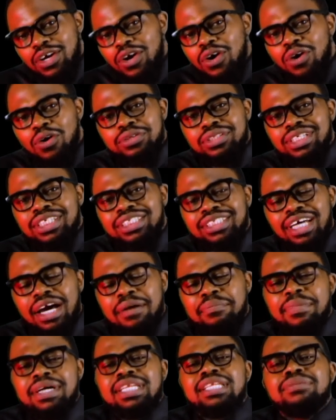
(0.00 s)
All these are
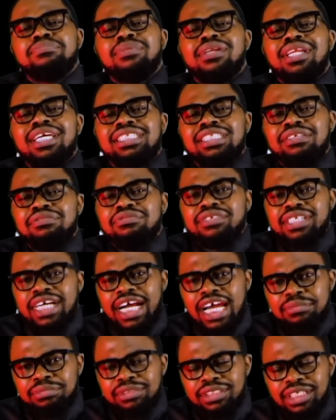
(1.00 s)
manipulative
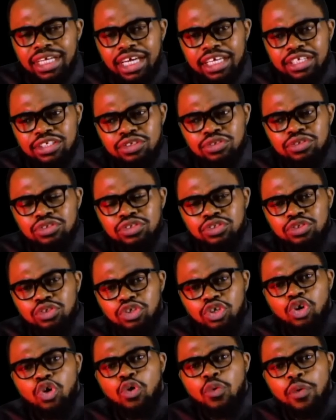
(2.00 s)
rhymes that are used to
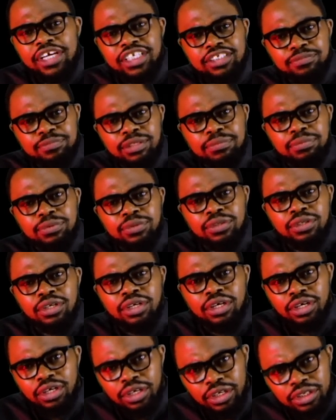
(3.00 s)
coerce people
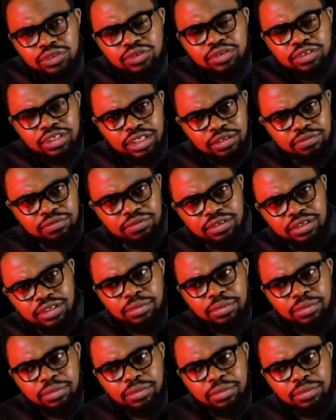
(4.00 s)
to give.